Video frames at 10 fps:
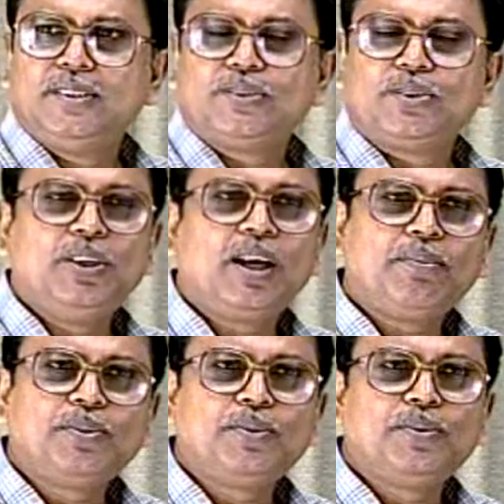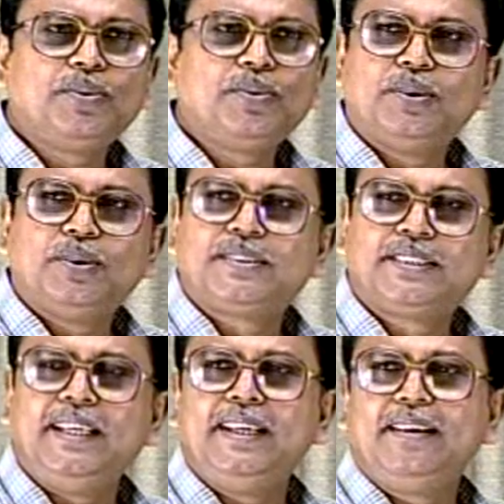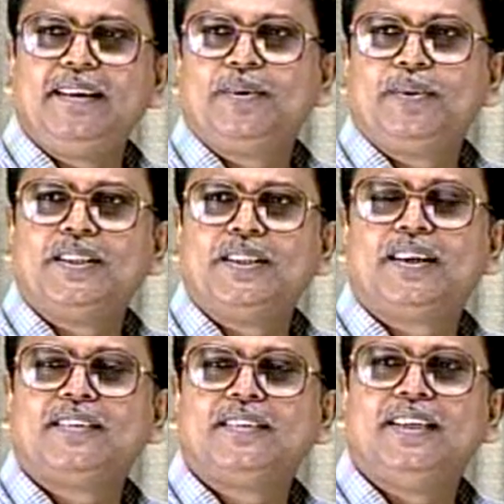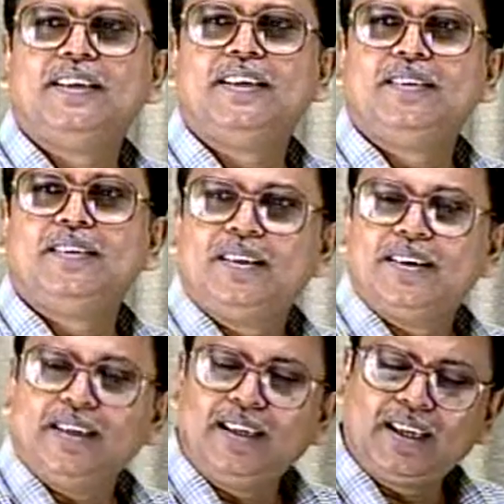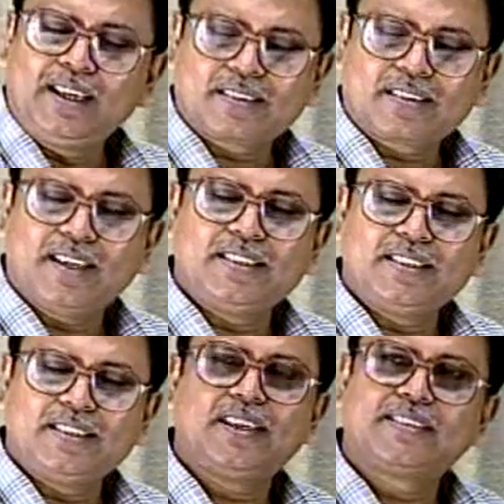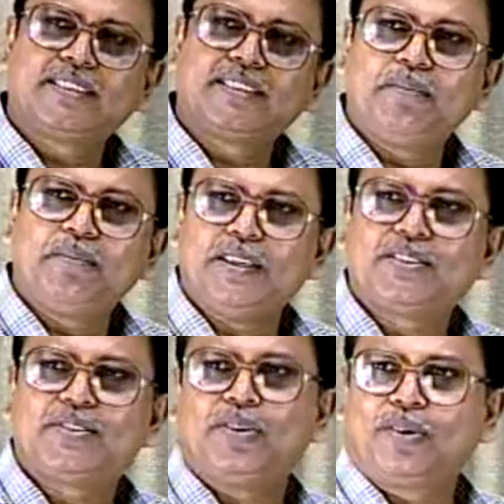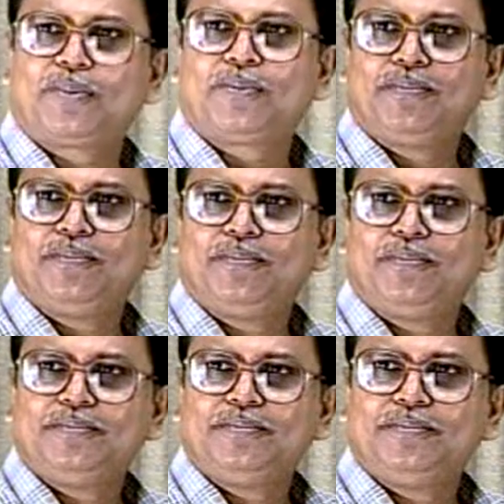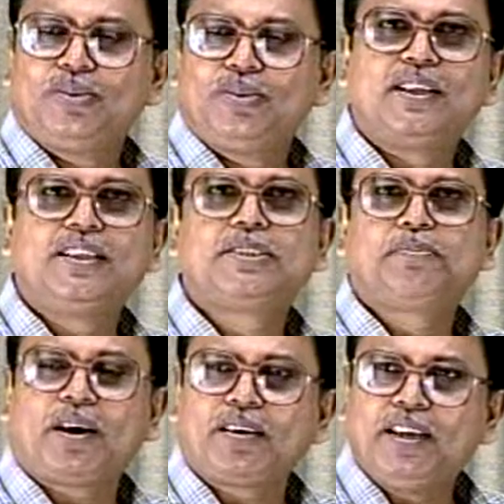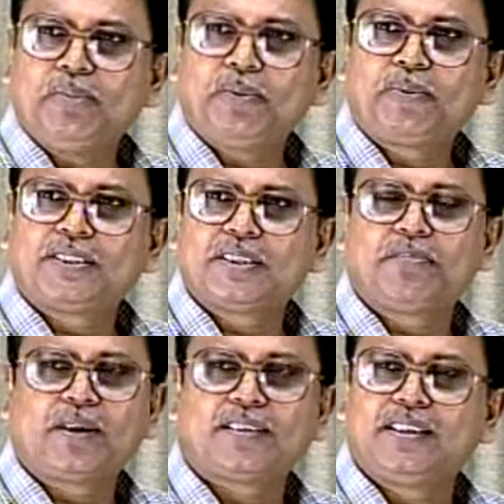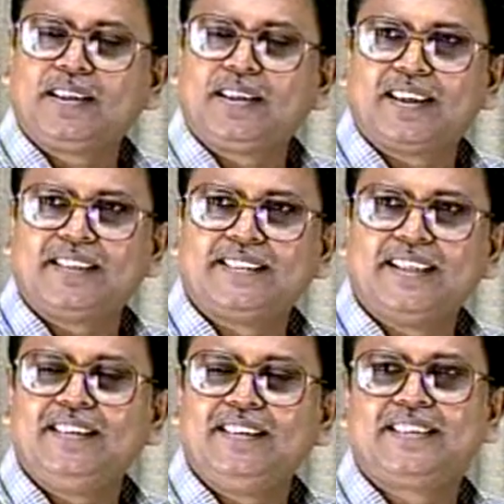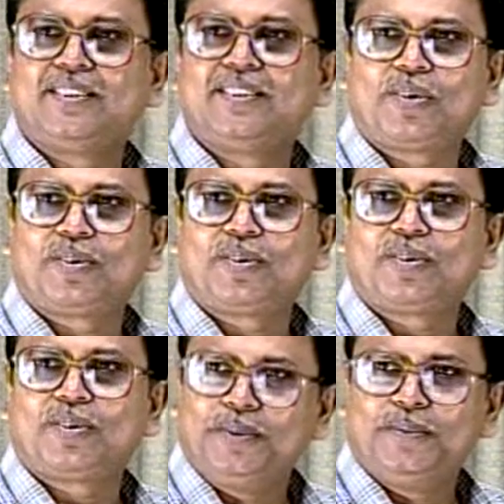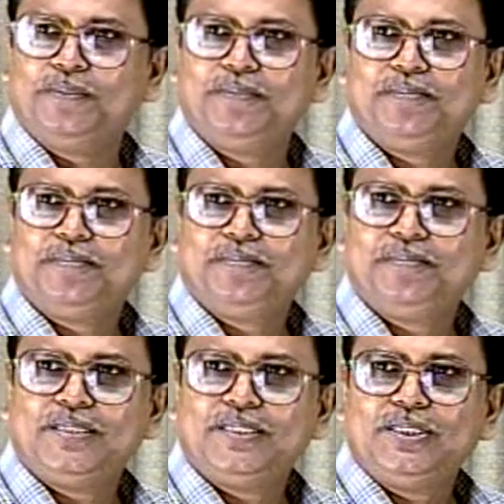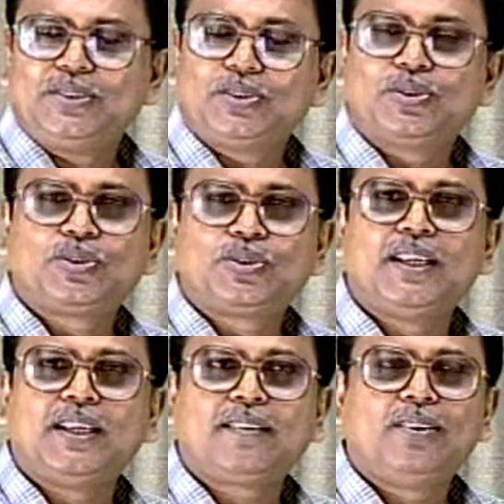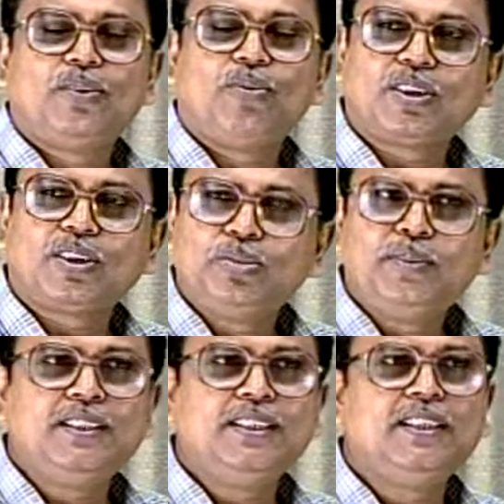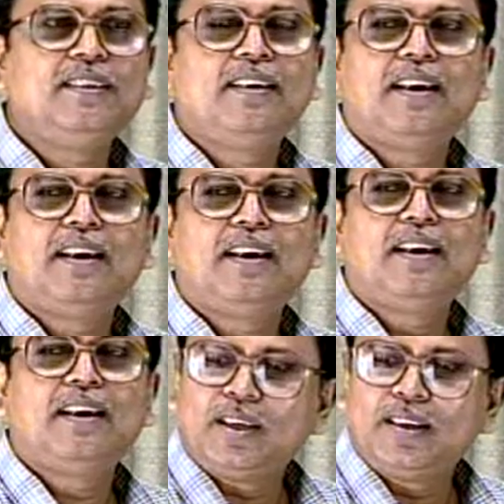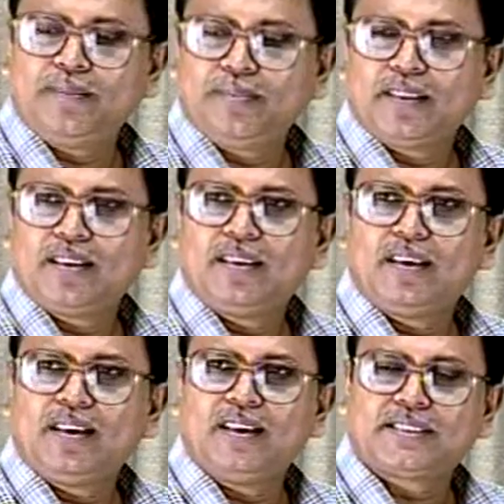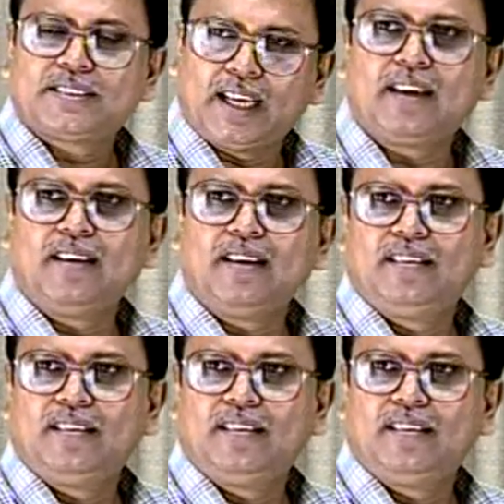so you have to see whether the recrystallization has taken place or not whether it is partly amorphous and partly crystallized, then it's not good. So, so that what should be the actual cycle?